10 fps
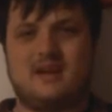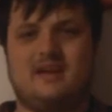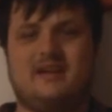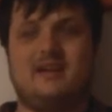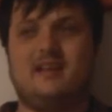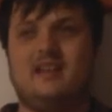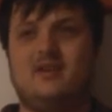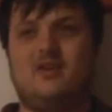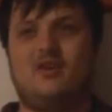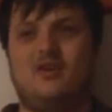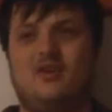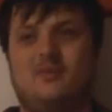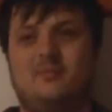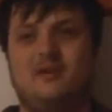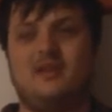I really
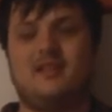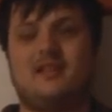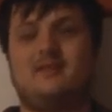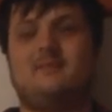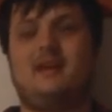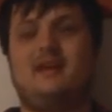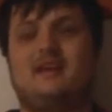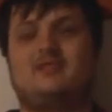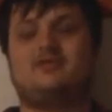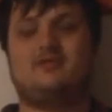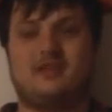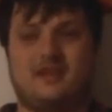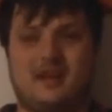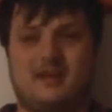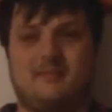hope that the makers of the
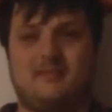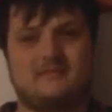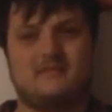game